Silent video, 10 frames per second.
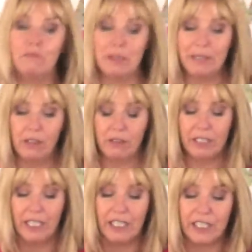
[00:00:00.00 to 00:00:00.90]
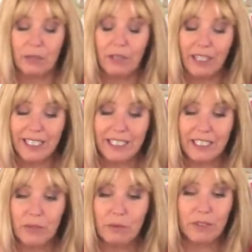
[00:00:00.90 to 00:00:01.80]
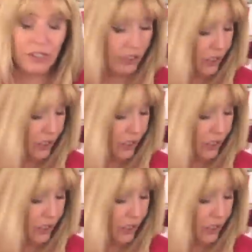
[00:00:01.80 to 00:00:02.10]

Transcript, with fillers: maybe not so what I did was